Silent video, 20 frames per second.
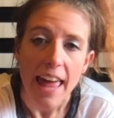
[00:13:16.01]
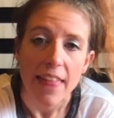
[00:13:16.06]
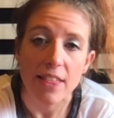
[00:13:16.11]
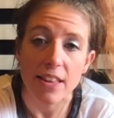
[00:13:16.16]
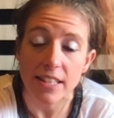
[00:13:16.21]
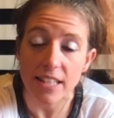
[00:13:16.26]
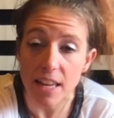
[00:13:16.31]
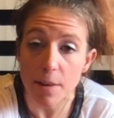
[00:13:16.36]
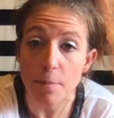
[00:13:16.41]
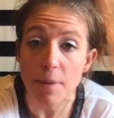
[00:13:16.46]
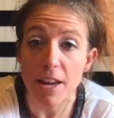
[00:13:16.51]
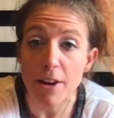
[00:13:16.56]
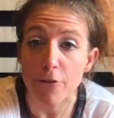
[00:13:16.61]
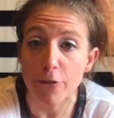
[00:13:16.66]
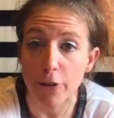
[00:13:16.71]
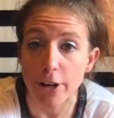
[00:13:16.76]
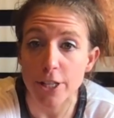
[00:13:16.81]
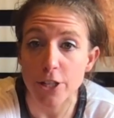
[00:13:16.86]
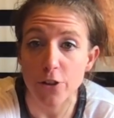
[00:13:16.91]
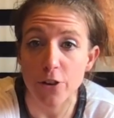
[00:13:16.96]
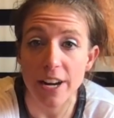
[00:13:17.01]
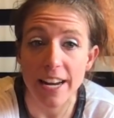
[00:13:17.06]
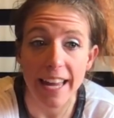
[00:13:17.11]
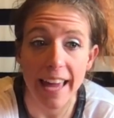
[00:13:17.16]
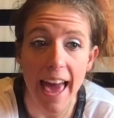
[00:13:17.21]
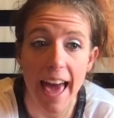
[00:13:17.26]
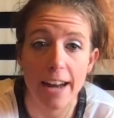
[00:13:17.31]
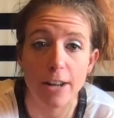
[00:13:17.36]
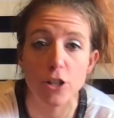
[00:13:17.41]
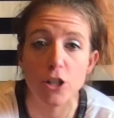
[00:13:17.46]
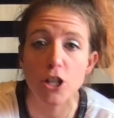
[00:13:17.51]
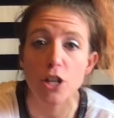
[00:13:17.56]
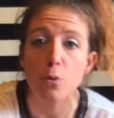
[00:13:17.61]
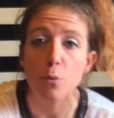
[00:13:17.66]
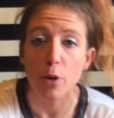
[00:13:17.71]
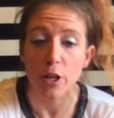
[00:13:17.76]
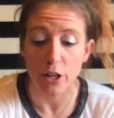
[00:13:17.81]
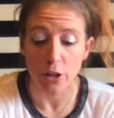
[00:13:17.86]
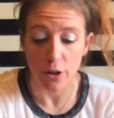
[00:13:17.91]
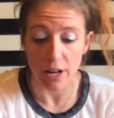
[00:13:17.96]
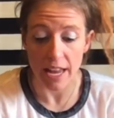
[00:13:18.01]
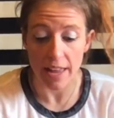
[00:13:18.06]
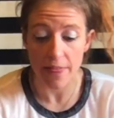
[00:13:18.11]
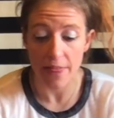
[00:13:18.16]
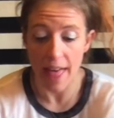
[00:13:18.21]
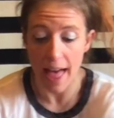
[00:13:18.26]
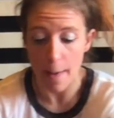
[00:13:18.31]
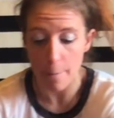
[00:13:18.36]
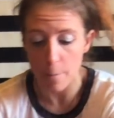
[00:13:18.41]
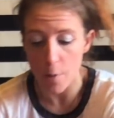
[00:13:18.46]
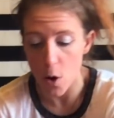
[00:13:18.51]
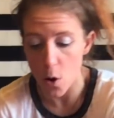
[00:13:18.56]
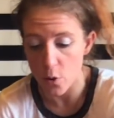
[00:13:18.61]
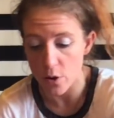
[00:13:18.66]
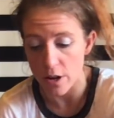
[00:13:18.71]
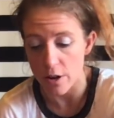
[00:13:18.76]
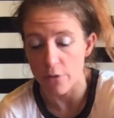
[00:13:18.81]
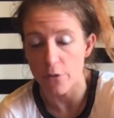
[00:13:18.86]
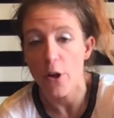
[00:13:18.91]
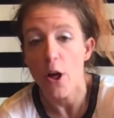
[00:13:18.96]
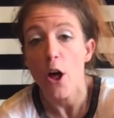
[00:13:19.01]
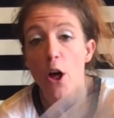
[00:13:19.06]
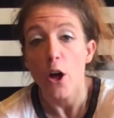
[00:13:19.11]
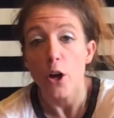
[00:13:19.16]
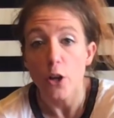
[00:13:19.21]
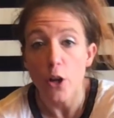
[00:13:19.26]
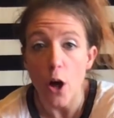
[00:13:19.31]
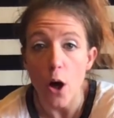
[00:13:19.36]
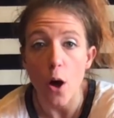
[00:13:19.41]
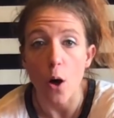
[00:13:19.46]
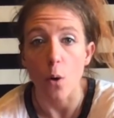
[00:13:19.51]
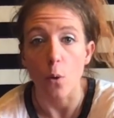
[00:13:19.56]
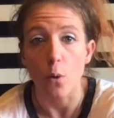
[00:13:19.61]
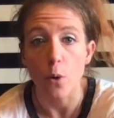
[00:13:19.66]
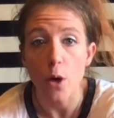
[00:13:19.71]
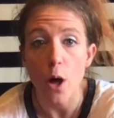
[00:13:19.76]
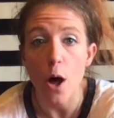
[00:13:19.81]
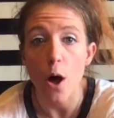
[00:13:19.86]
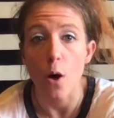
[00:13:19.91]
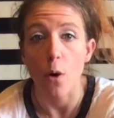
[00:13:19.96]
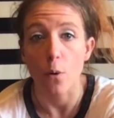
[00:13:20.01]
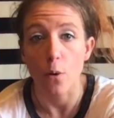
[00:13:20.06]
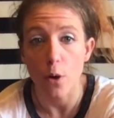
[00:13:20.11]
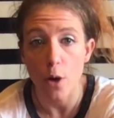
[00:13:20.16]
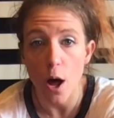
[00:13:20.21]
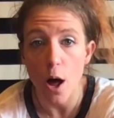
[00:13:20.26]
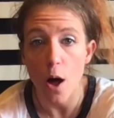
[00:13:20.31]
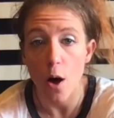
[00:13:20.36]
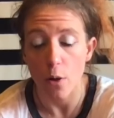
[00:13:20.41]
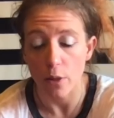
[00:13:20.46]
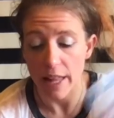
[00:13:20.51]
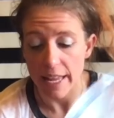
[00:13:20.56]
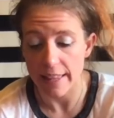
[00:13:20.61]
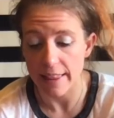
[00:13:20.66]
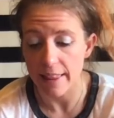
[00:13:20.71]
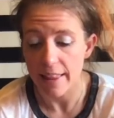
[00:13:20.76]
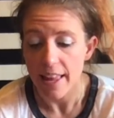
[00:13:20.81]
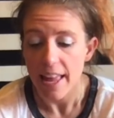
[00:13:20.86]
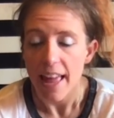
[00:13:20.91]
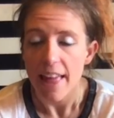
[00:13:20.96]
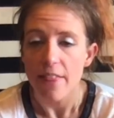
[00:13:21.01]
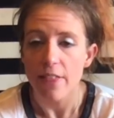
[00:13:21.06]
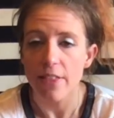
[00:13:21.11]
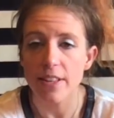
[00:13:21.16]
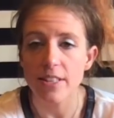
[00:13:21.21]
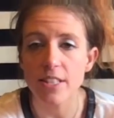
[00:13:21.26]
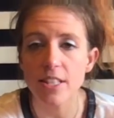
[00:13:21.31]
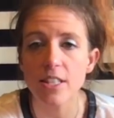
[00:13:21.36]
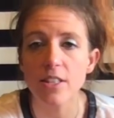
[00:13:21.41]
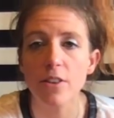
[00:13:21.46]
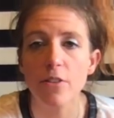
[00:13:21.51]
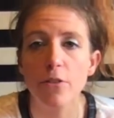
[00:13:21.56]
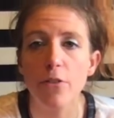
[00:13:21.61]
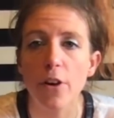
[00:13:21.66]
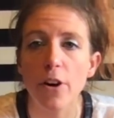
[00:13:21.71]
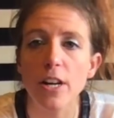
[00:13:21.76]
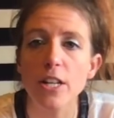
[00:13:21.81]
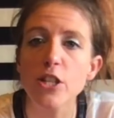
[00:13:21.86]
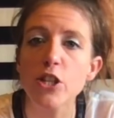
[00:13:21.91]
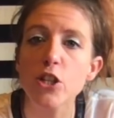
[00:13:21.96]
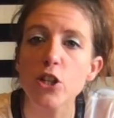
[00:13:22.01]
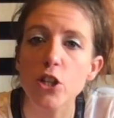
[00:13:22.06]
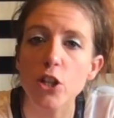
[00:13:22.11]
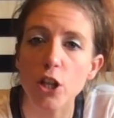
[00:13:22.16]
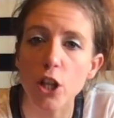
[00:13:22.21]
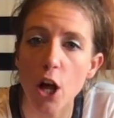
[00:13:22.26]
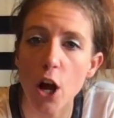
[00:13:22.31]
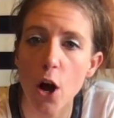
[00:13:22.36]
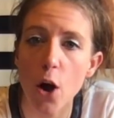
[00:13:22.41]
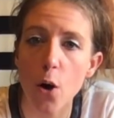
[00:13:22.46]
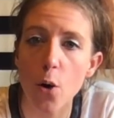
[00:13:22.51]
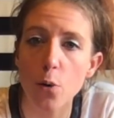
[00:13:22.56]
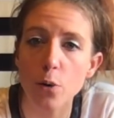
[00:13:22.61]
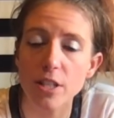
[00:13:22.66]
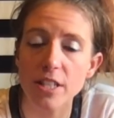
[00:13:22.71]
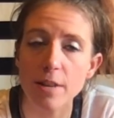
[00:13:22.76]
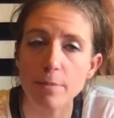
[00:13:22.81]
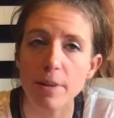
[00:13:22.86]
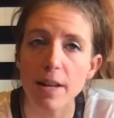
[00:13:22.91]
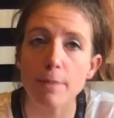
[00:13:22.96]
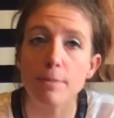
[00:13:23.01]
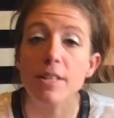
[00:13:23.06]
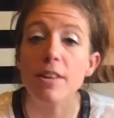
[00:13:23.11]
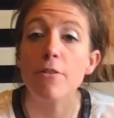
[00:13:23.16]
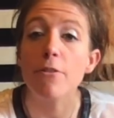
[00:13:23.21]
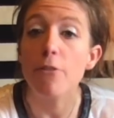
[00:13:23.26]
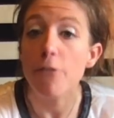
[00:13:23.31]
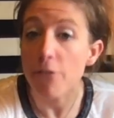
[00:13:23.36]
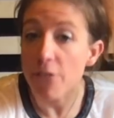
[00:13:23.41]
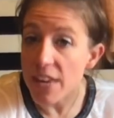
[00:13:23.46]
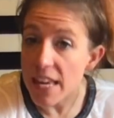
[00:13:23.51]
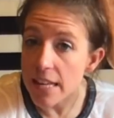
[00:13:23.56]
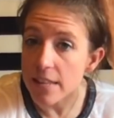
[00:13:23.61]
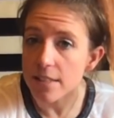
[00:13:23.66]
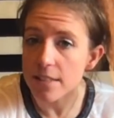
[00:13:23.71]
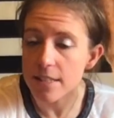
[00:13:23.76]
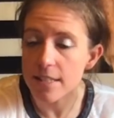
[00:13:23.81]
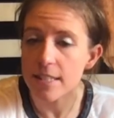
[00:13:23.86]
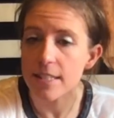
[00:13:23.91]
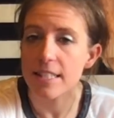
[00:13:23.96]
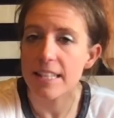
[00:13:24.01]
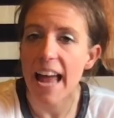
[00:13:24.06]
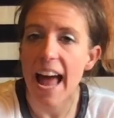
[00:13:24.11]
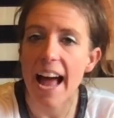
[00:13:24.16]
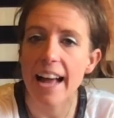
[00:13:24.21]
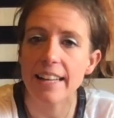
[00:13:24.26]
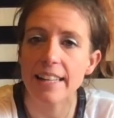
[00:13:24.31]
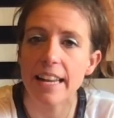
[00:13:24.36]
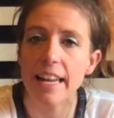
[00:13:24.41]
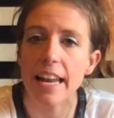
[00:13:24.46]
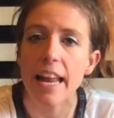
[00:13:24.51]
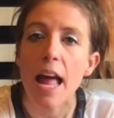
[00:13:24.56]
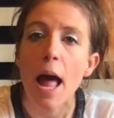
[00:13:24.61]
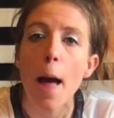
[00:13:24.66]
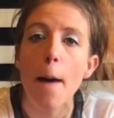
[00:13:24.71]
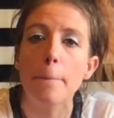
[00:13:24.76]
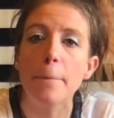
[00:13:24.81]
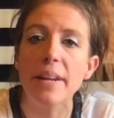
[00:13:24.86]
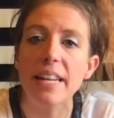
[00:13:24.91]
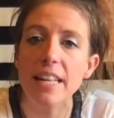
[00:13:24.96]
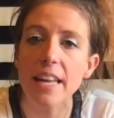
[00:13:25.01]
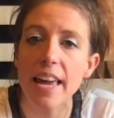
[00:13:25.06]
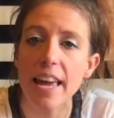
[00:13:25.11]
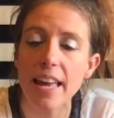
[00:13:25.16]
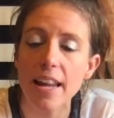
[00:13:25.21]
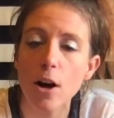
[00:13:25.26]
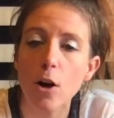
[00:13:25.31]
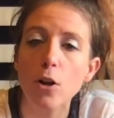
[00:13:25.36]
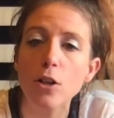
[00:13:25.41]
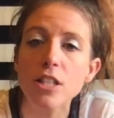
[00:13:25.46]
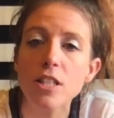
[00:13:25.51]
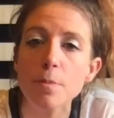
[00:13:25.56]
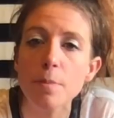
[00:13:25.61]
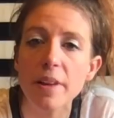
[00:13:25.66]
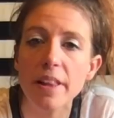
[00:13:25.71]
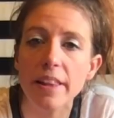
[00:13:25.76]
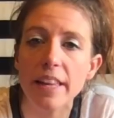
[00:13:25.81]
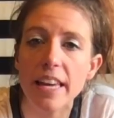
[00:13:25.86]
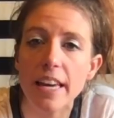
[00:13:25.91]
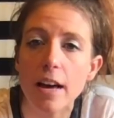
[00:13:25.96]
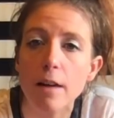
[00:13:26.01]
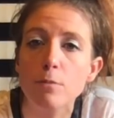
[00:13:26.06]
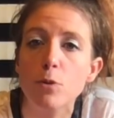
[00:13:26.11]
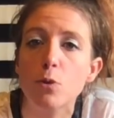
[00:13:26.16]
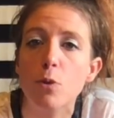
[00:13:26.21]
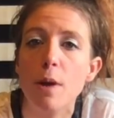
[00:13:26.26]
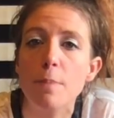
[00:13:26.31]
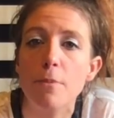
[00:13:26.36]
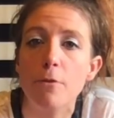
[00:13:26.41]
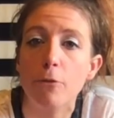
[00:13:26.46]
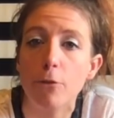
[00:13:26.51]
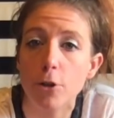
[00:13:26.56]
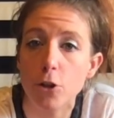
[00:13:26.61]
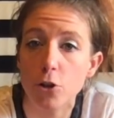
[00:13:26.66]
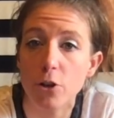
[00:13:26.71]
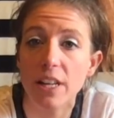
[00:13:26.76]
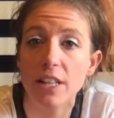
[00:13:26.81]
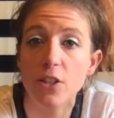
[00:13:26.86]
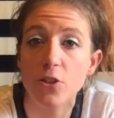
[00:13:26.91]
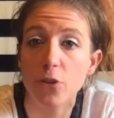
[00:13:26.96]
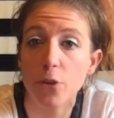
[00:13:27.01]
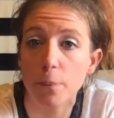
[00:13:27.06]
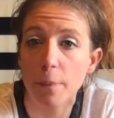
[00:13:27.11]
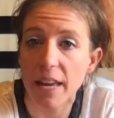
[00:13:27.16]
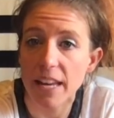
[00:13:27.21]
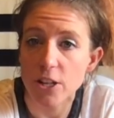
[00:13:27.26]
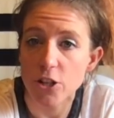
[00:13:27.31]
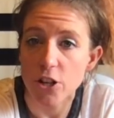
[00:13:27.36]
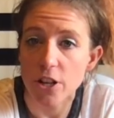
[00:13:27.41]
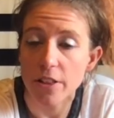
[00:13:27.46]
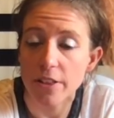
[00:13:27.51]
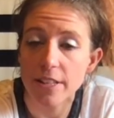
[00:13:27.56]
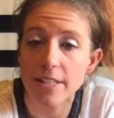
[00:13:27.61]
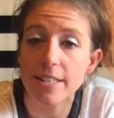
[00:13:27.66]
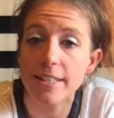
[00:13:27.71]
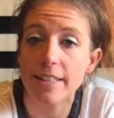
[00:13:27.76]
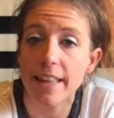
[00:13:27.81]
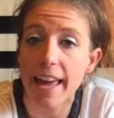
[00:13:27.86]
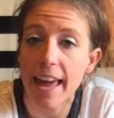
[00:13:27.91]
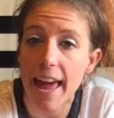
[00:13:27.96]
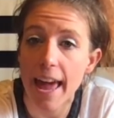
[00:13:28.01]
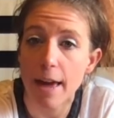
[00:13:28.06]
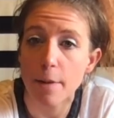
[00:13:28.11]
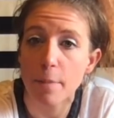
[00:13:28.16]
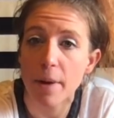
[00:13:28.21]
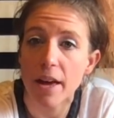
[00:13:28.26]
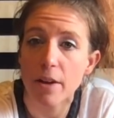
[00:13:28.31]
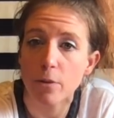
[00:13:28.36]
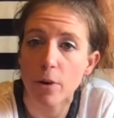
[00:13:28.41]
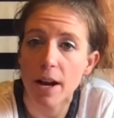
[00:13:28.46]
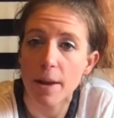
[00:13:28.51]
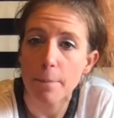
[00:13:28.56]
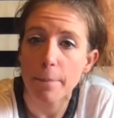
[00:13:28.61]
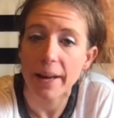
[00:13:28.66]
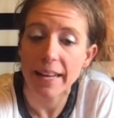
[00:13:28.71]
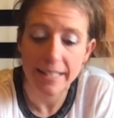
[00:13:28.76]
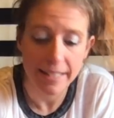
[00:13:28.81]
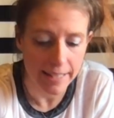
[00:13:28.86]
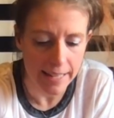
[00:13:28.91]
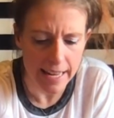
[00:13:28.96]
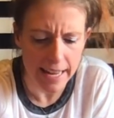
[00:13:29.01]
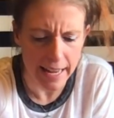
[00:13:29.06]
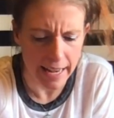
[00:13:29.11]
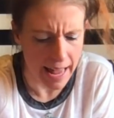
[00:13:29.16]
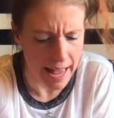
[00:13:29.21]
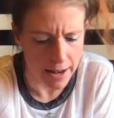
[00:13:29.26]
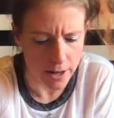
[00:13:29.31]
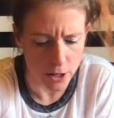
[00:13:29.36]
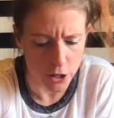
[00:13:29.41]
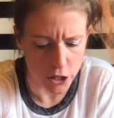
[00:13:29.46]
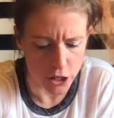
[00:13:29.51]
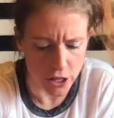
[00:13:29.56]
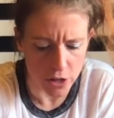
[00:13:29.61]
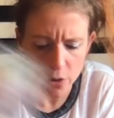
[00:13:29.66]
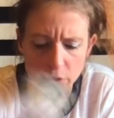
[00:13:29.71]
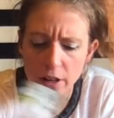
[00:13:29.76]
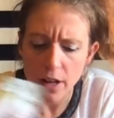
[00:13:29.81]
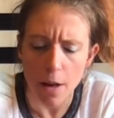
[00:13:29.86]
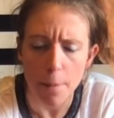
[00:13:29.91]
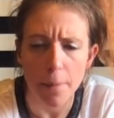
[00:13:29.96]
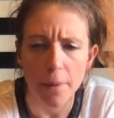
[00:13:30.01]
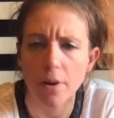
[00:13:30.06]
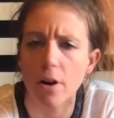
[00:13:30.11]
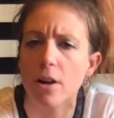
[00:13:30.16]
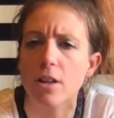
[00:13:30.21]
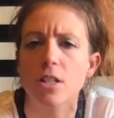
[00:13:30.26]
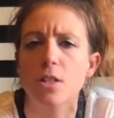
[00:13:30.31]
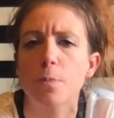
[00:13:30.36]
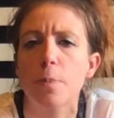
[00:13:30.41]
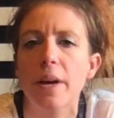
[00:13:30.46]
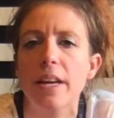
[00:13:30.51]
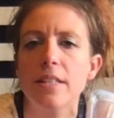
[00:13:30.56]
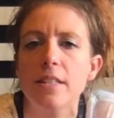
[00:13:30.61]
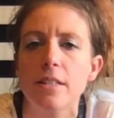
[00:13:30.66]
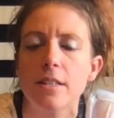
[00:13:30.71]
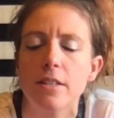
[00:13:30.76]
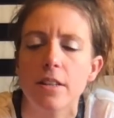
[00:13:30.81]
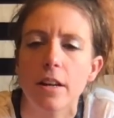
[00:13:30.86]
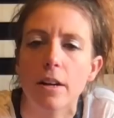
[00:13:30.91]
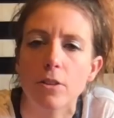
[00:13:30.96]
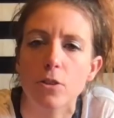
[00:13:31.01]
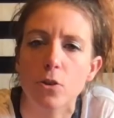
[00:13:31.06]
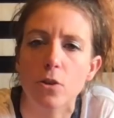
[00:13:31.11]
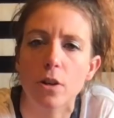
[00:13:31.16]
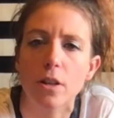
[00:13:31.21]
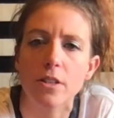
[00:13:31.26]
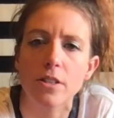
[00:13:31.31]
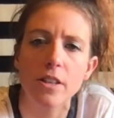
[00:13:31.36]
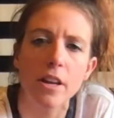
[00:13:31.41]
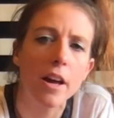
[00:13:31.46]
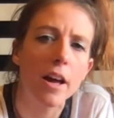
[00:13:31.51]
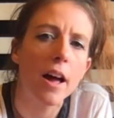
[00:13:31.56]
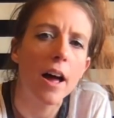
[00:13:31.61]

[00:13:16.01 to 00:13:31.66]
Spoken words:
This can be a frustrating energy when you're in that mode of go, go, go. Like, this is very slow. Sometimes it feels stagnant. But it ultimately comes right before transformation. This is the Hangman, right? Piscean energy. You had a couple cards of Pisces here, Taurus.